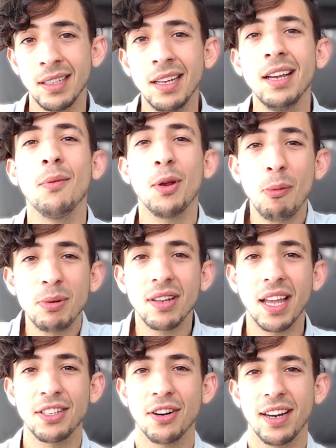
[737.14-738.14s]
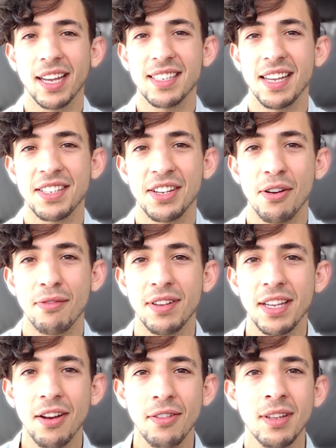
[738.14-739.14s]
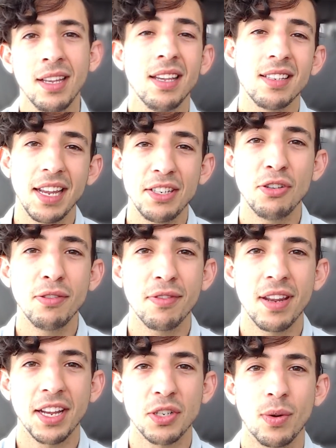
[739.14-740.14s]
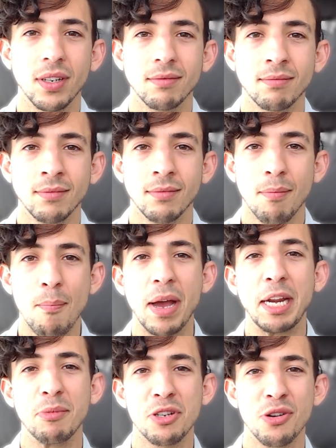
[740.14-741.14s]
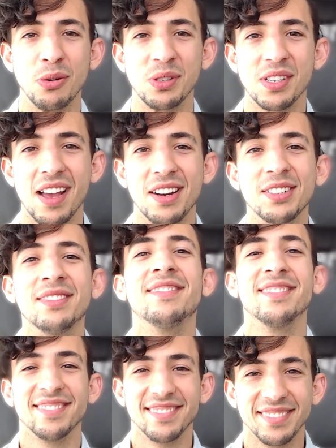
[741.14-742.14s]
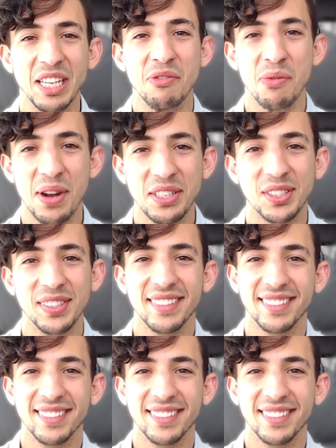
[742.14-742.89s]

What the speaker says: We hope you liked our next SEO video. Stay tuned for the next one. My name is Jordan Snyder. Thanks for watching.